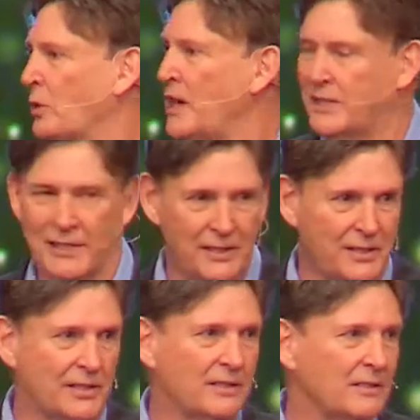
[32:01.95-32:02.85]
races.
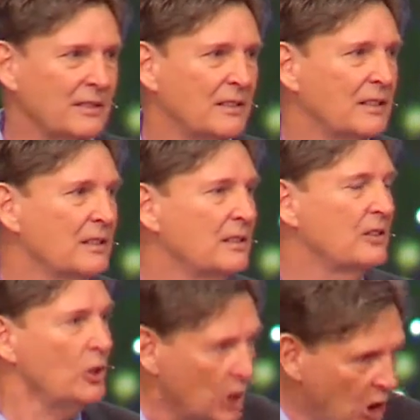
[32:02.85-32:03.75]

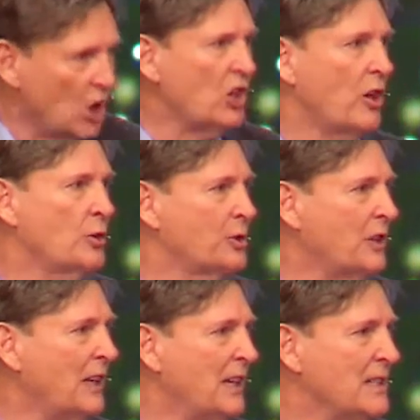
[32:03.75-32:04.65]
You learn those
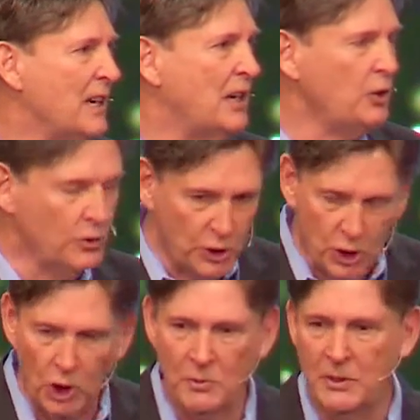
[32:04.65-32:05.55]
things and you
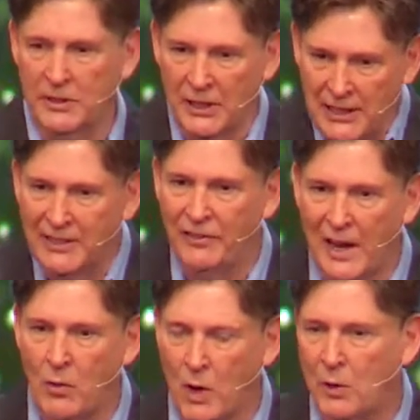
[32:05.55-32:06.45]
determine to live
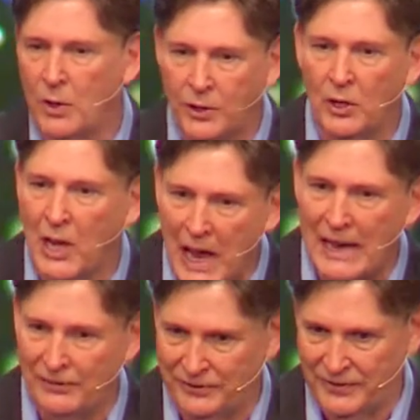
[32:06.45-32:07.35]
that way with your
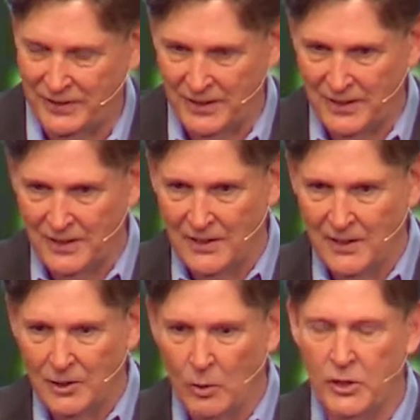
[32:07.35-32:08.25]
life.
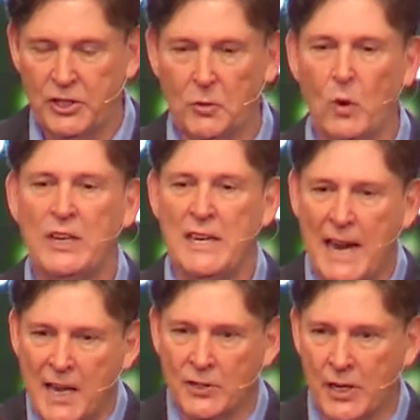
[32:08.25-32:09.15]
When someone
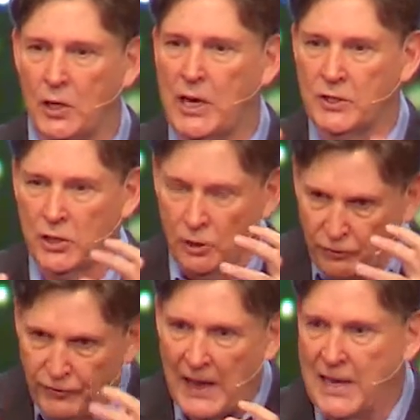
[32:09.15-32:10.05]
yells at you, gets in your
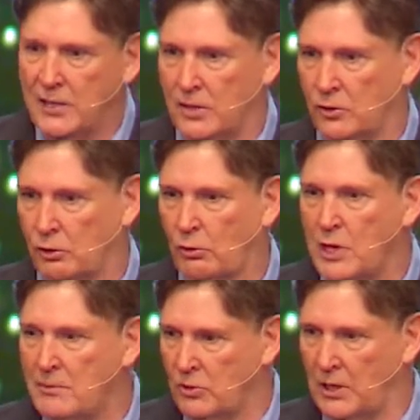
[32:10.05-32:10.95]
face and
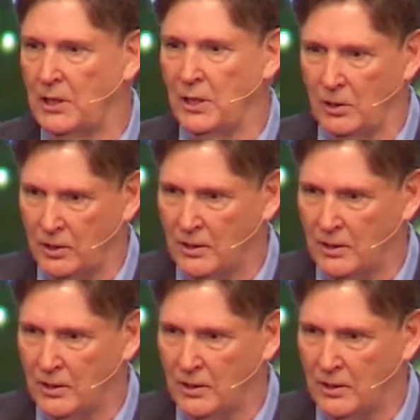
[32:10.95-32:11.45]
screams at you,